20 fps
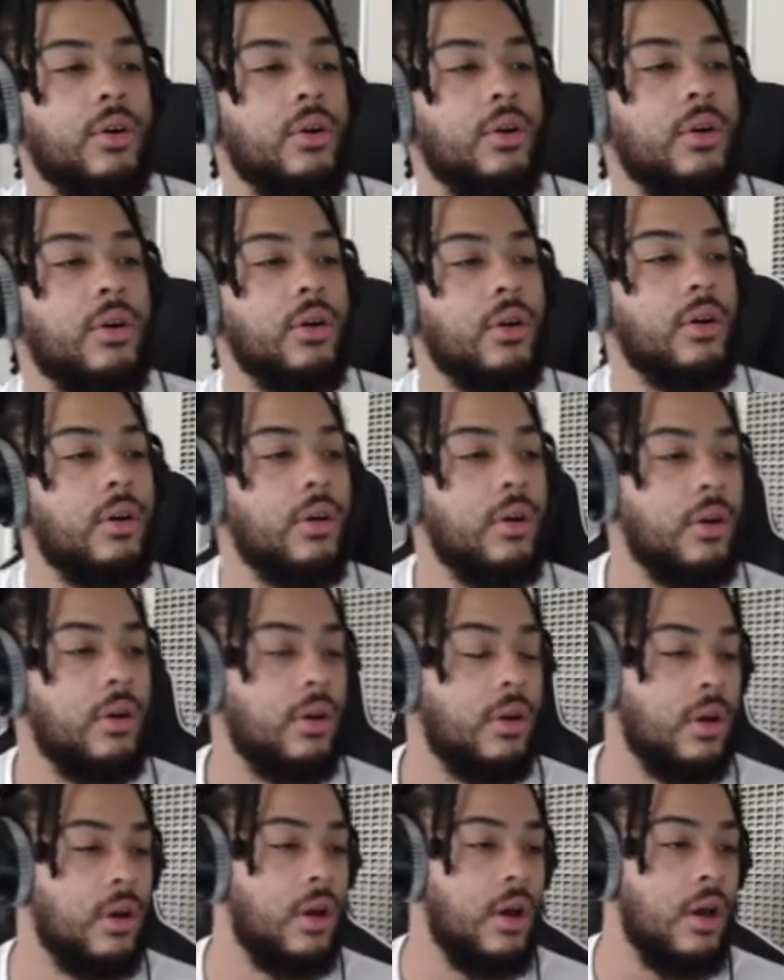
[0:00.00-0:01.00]

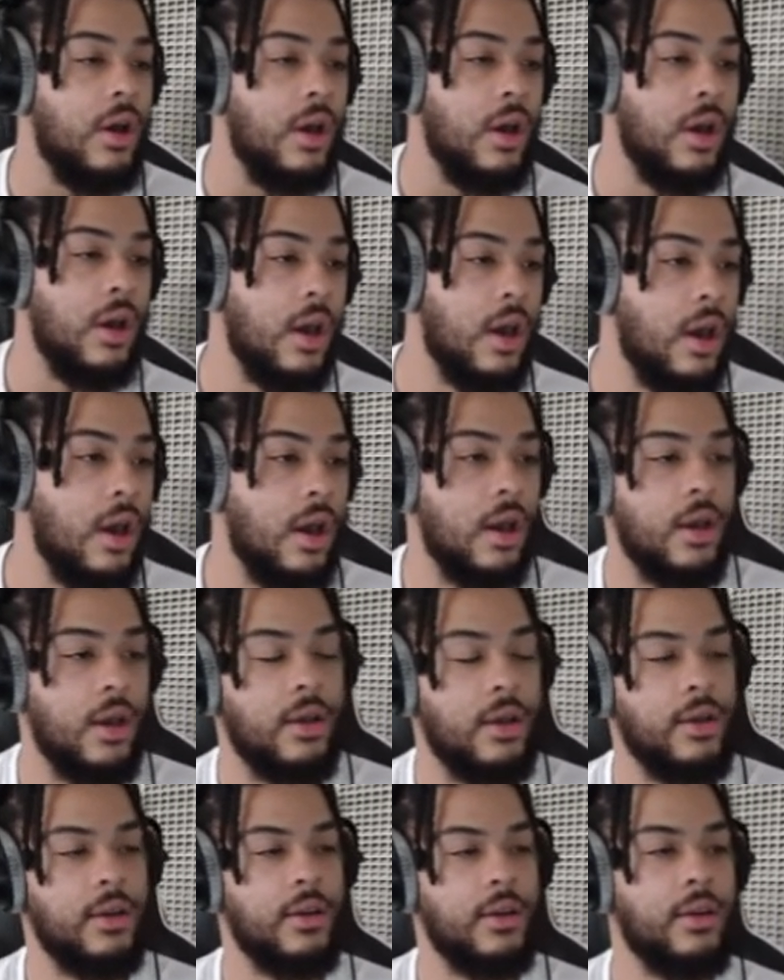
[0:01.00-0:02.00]

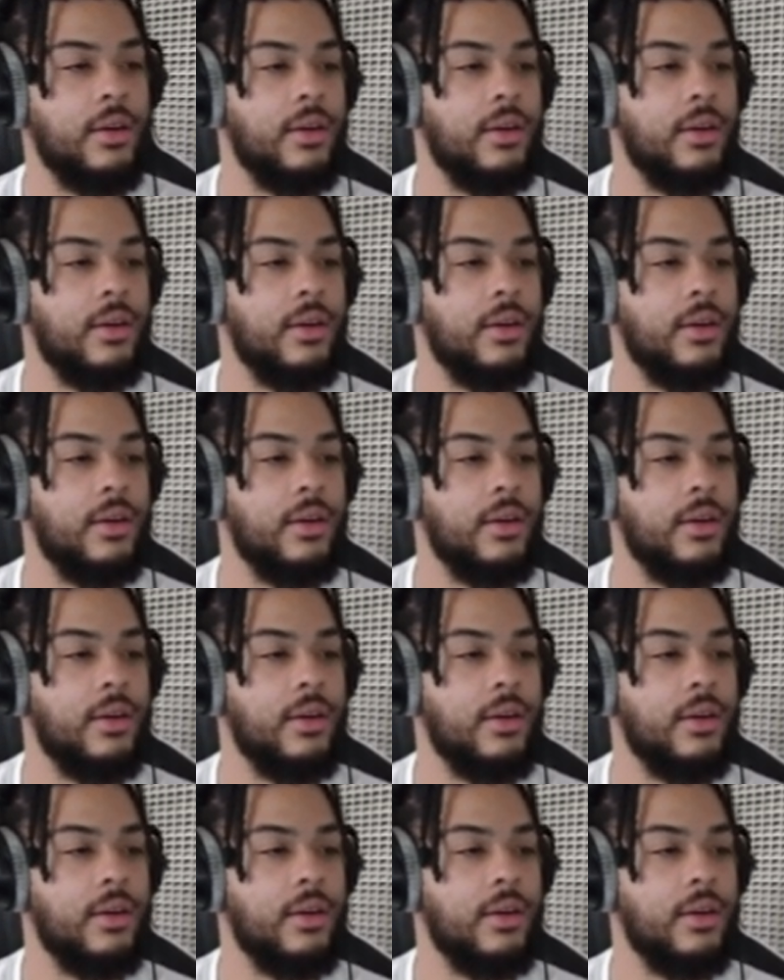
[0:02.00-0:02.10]
(silent)